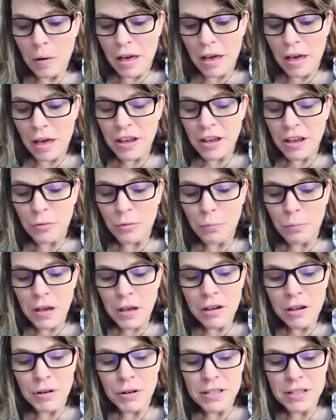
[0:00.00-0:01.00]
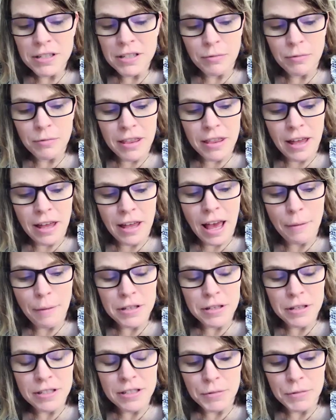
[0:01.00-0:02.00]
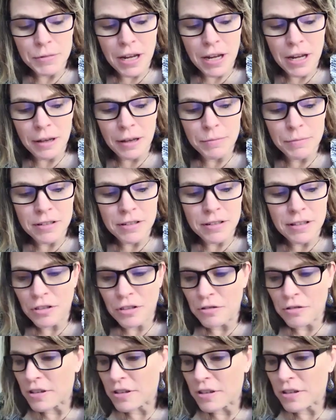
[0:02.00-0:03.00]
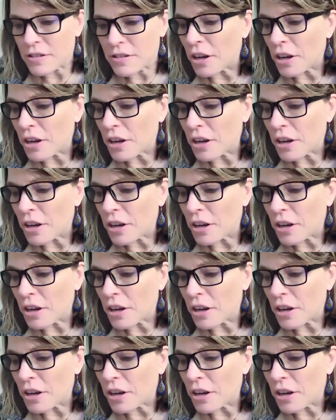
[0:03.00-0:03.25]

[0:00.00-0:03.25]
I think a big reason why that happens sometimes is that there's this